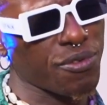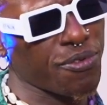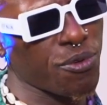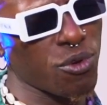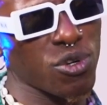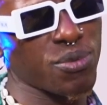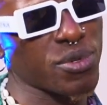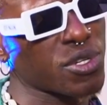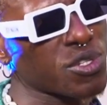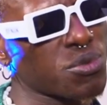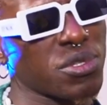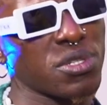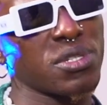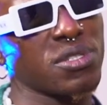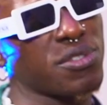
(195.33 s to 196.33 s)
for, because
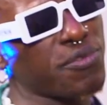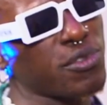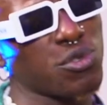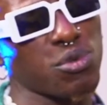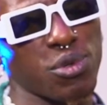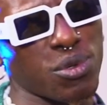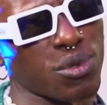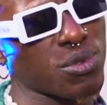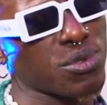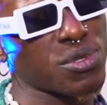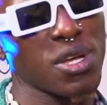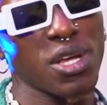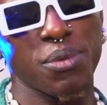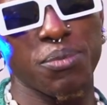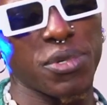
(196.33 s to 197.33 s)
within
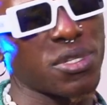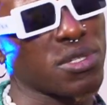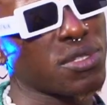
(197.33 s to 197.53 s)
individuals, being